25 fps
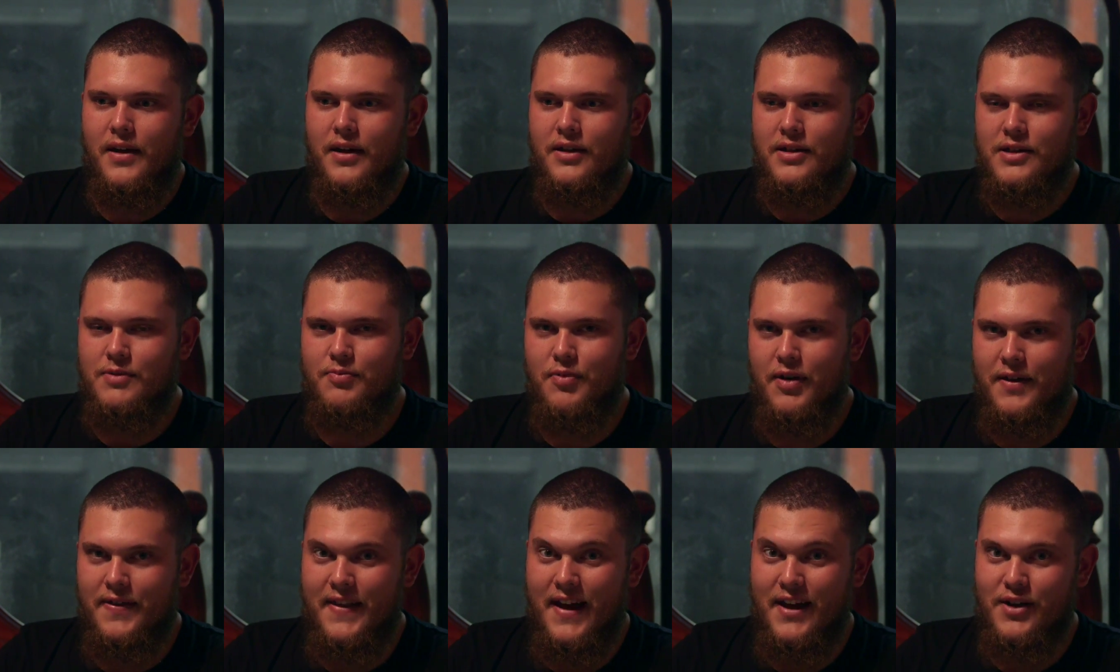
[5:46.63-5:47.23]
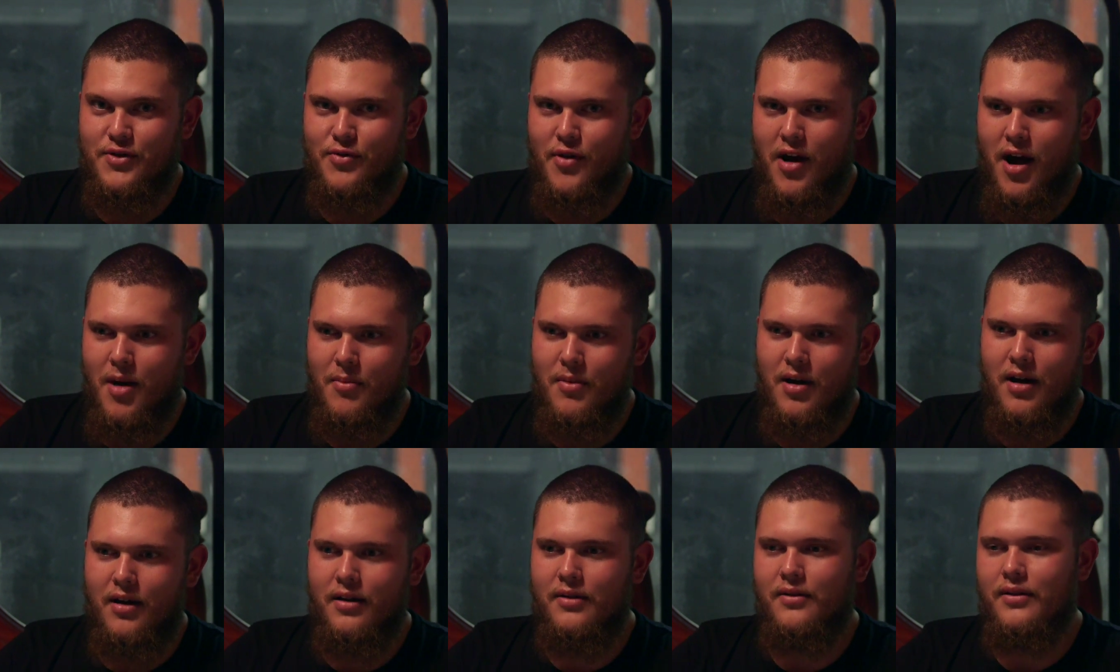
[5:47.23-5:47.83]
Spread that
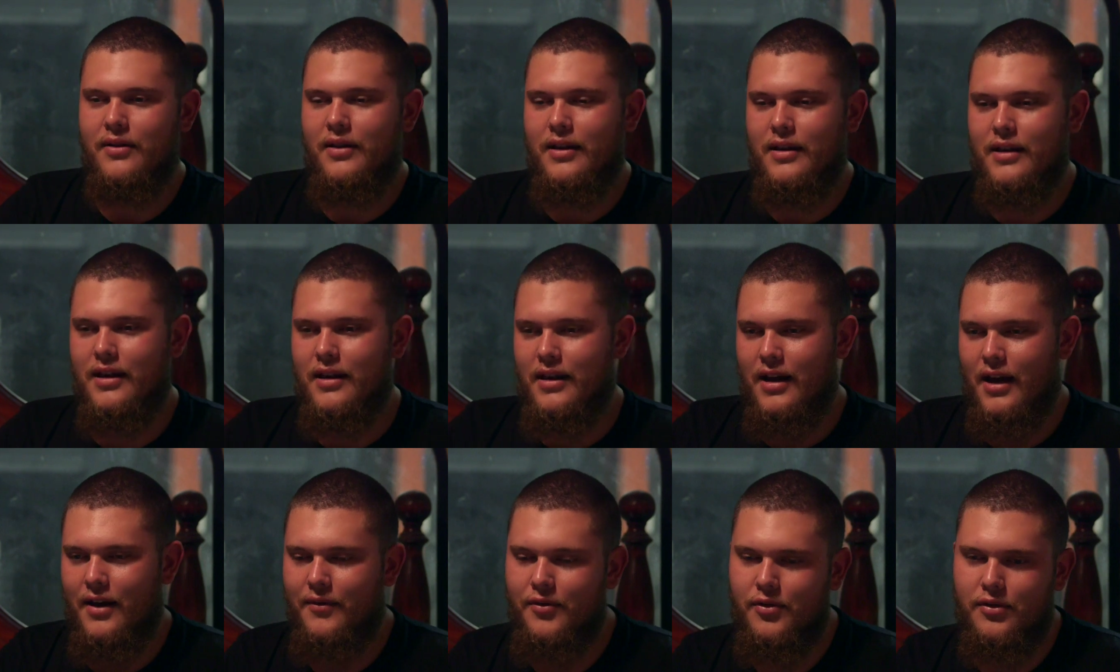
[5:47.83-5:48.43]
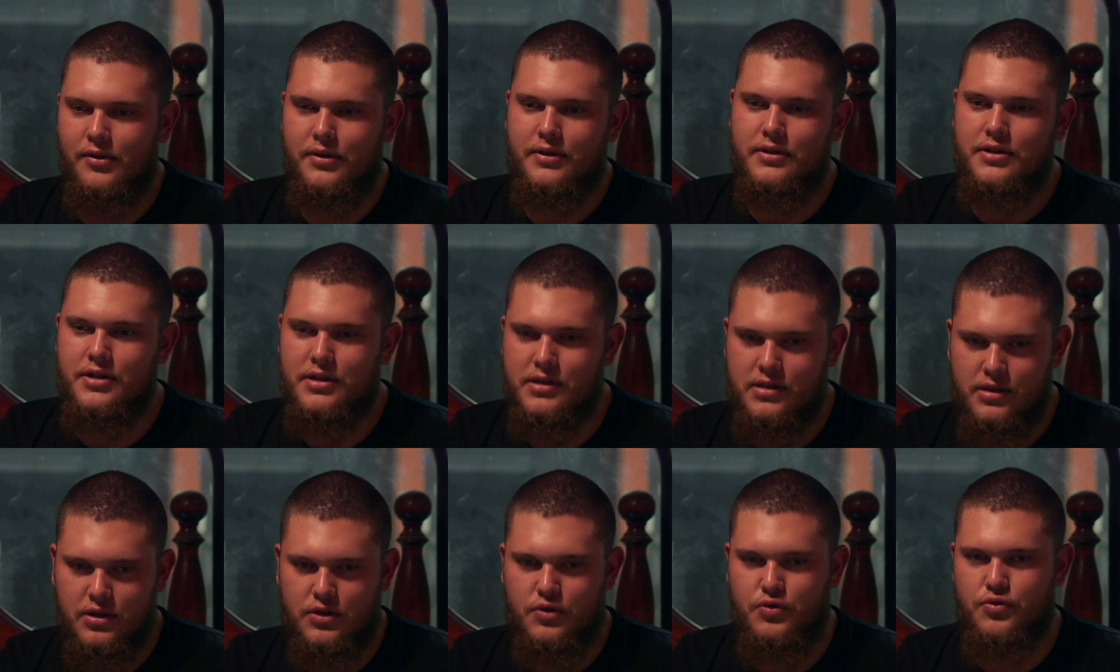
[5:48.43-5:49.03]
drama, and then have all
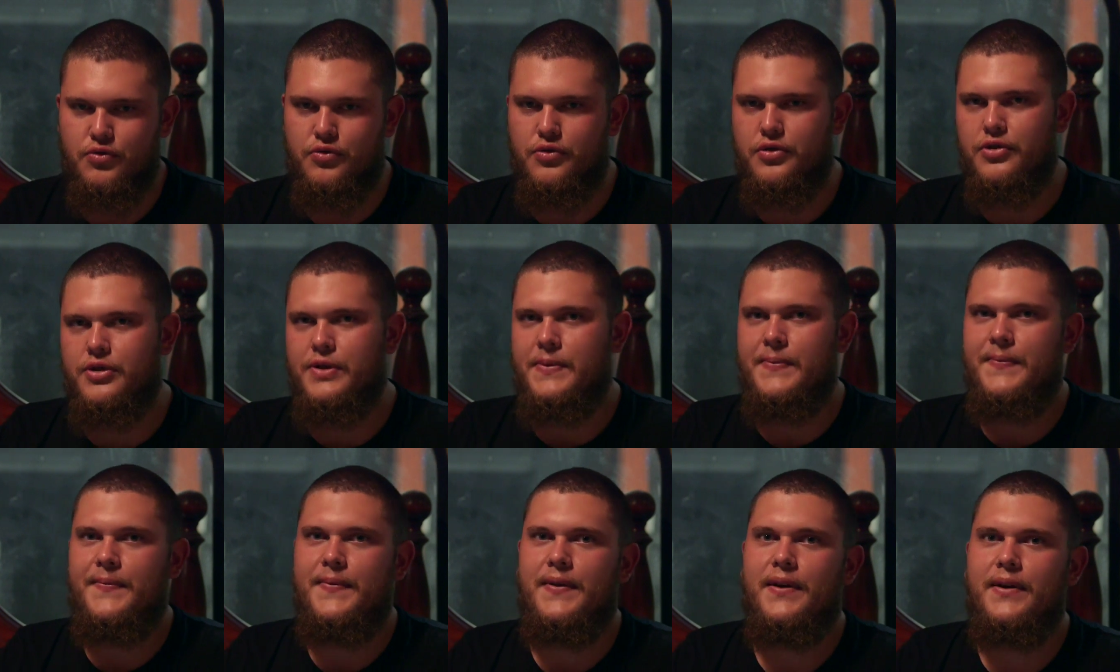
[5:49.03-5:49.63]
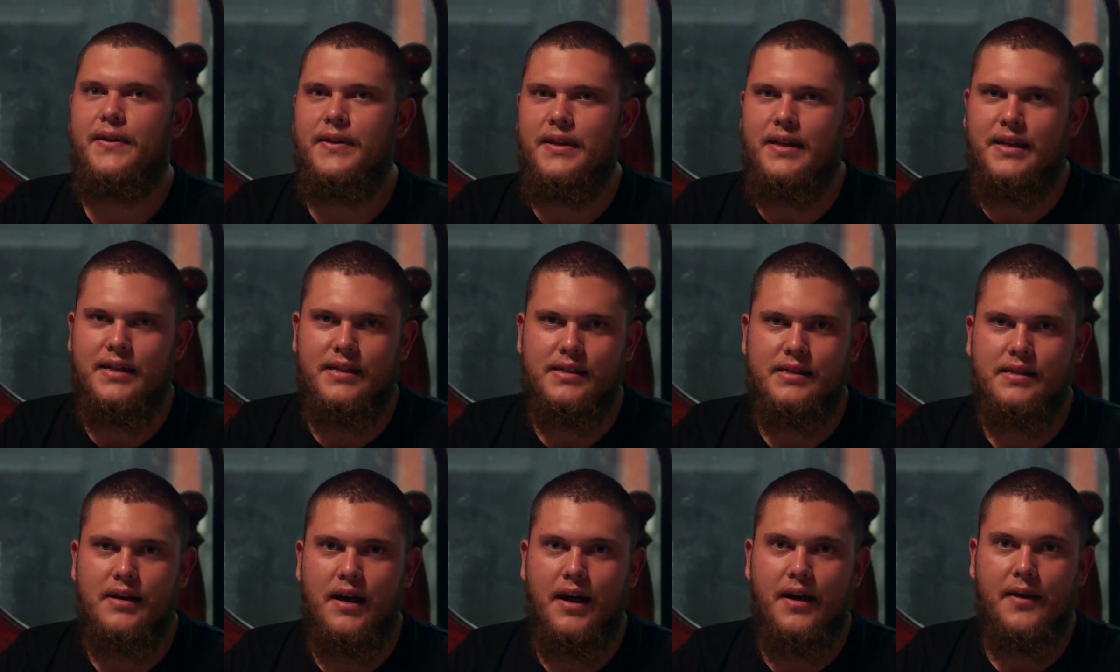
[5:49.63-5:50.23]
just the truth on the
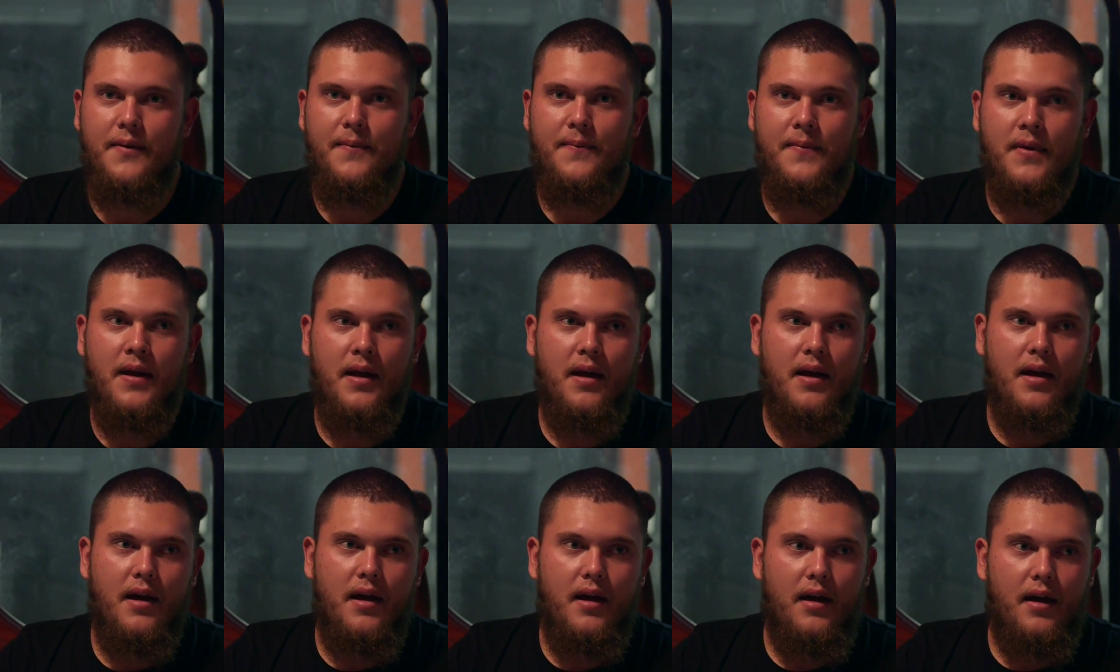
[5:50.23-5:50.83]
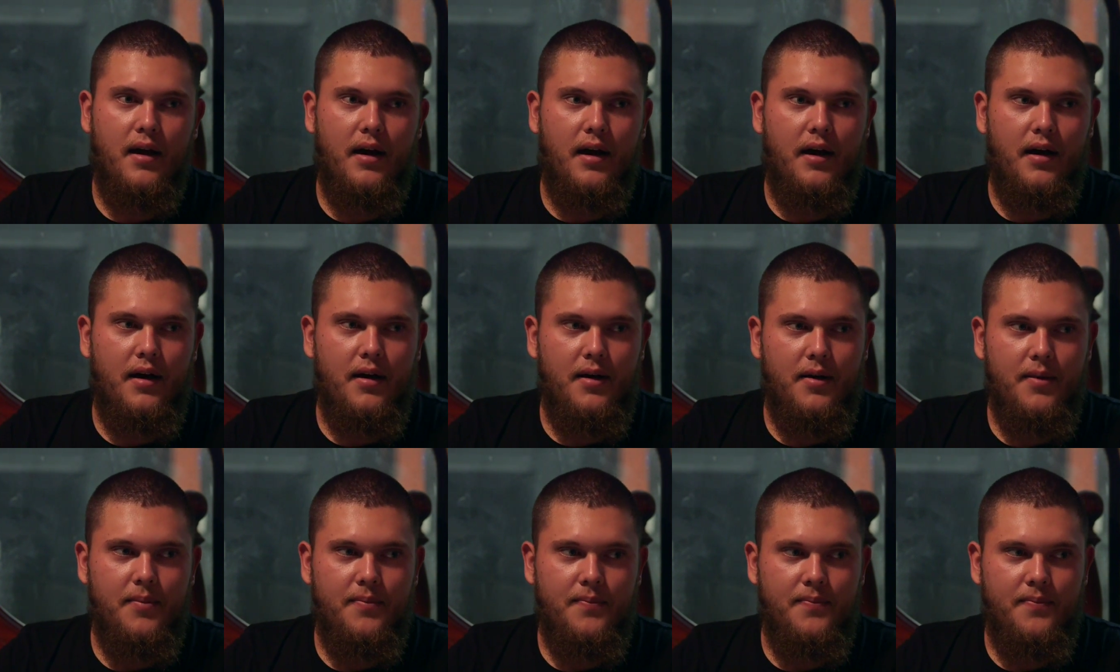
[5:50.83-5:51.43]
inside.
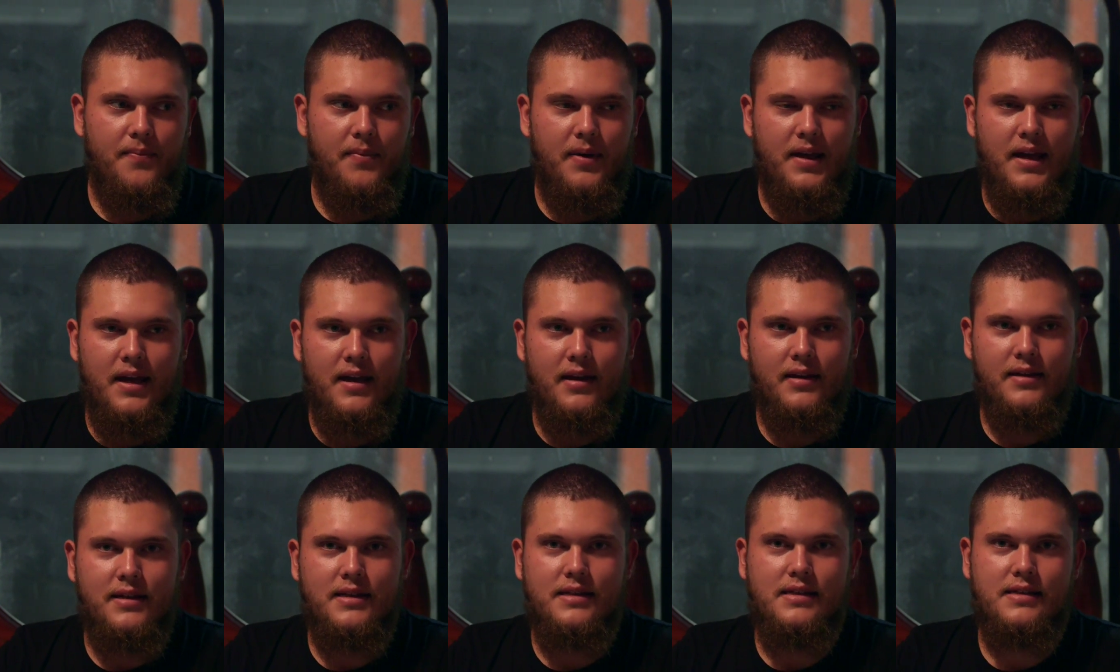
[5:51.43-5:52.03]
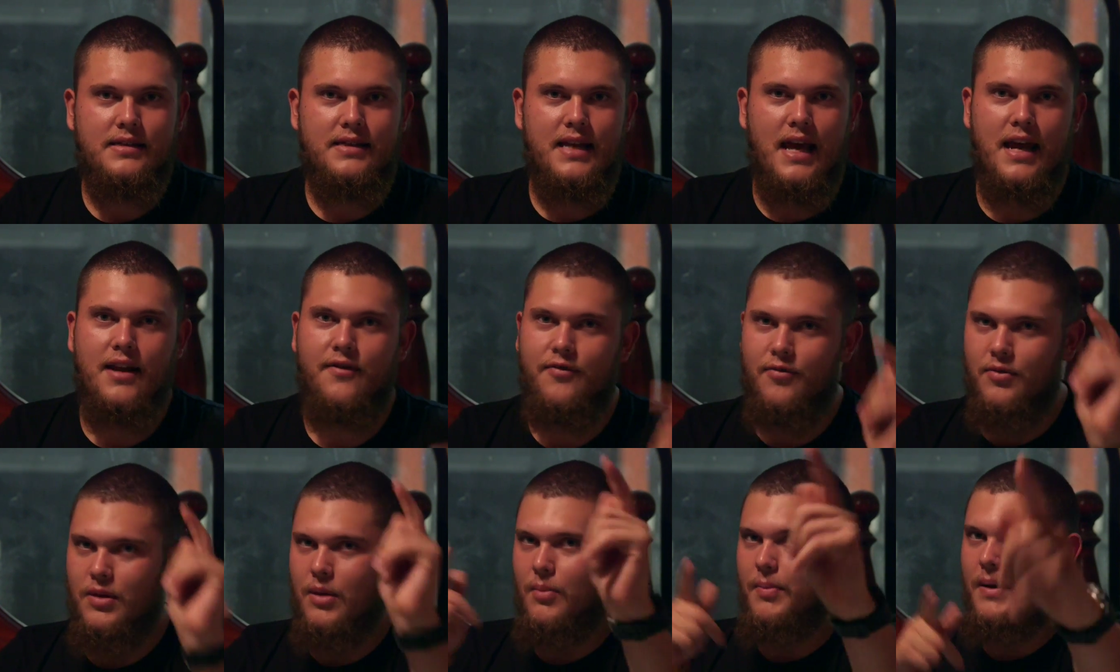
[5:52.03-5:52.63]
But yeah, this is Dan
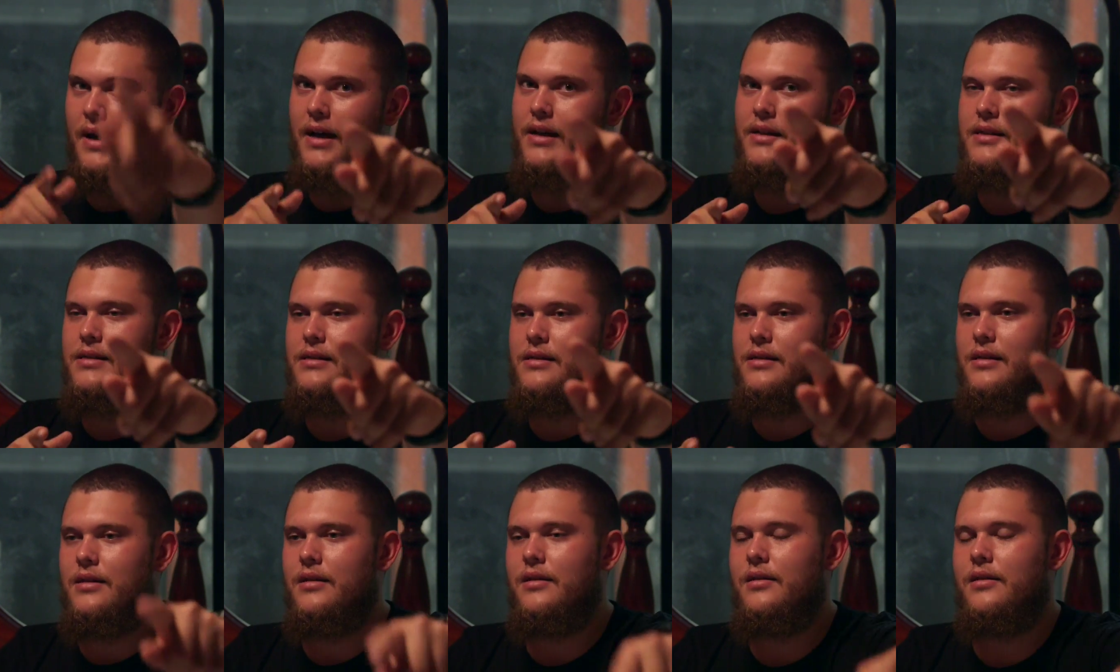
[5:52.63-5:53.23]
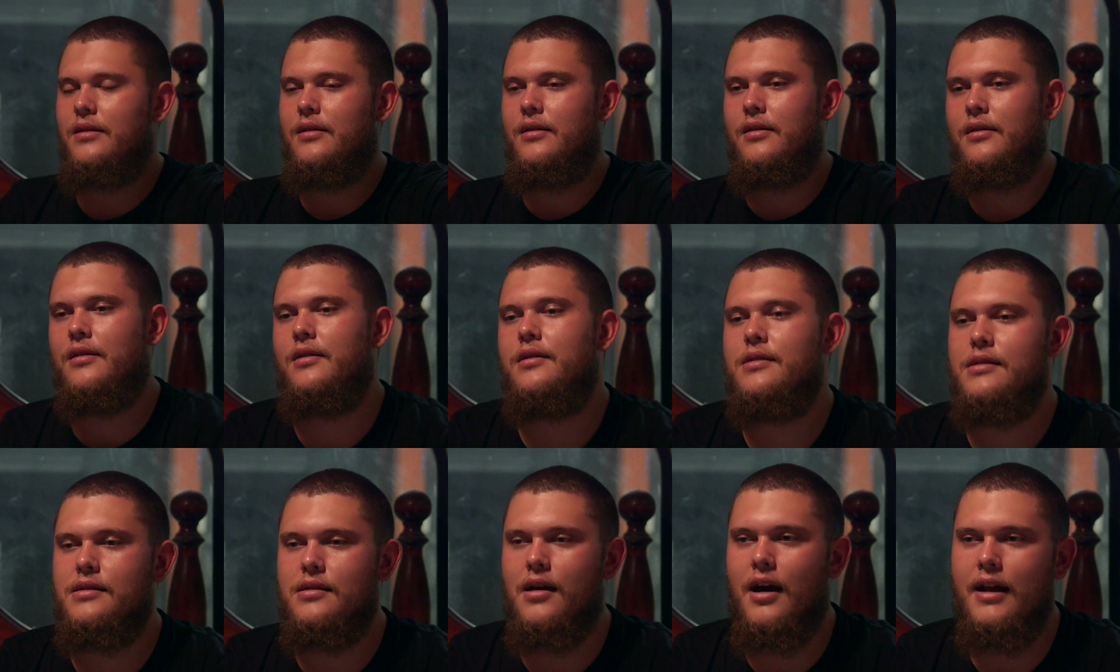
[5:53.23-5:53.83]
from the bus,
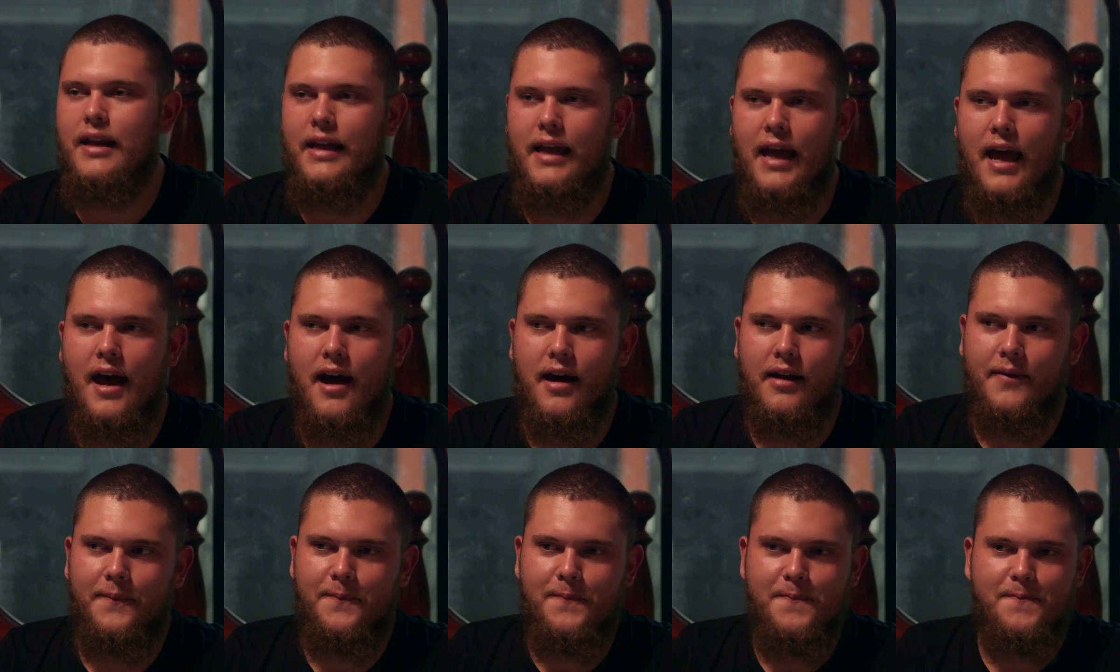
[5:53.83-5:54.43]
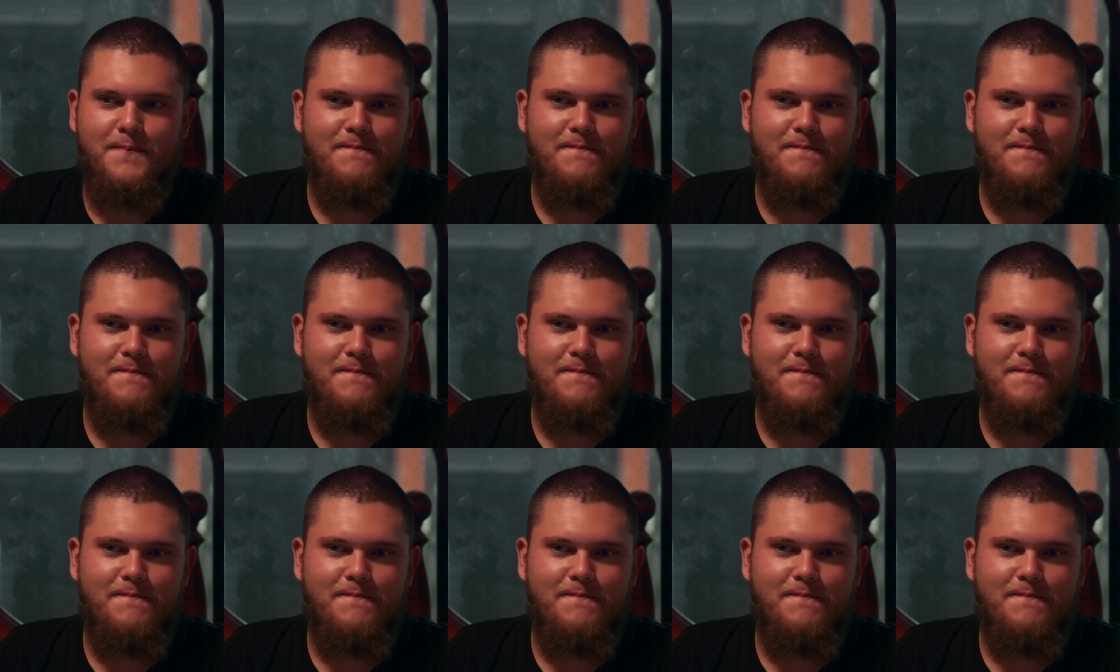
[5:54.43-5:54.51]
signing out.